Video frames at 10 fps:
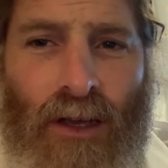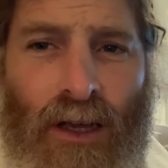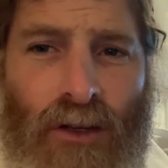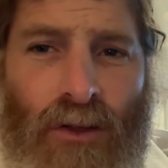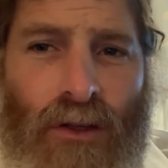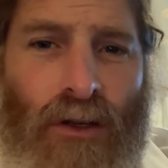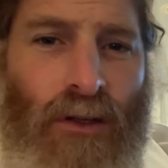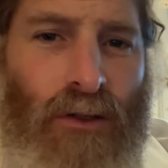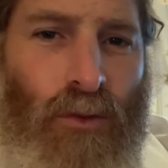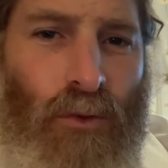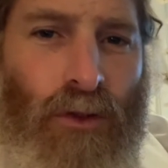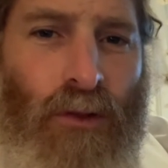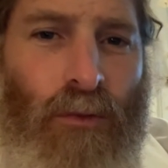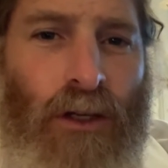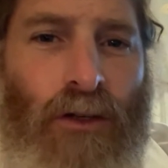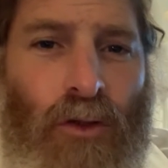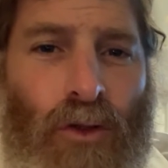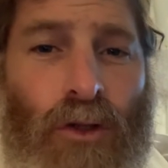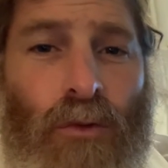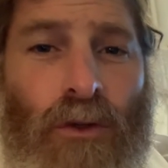anything in this world and making
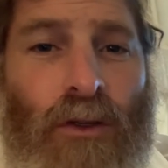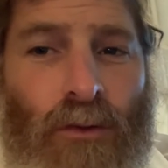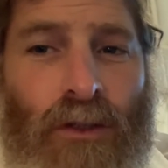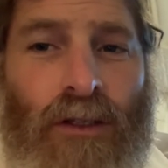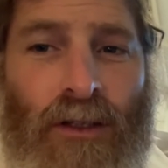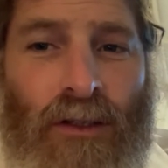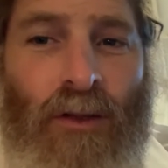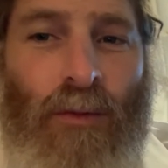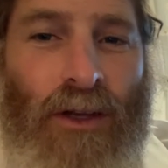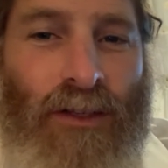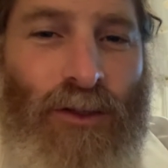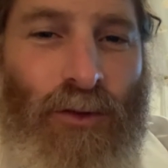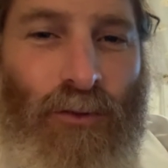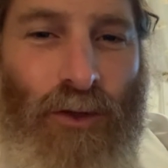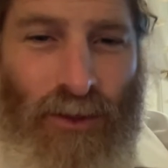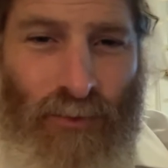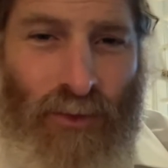sure that we're using it in a positive way.